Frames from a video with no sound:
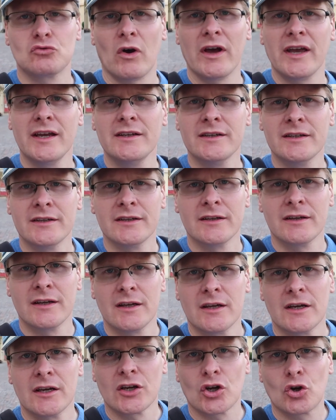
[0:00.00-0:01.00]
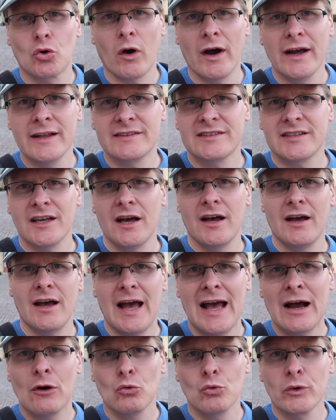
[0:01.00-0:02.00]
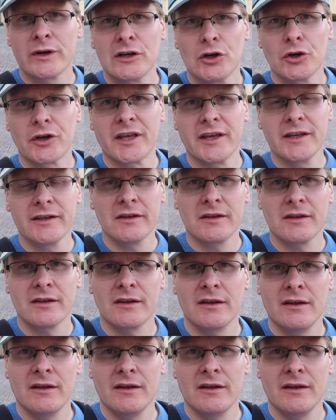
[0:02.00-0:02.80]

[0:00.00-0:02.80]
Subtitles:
reign quite outward looking.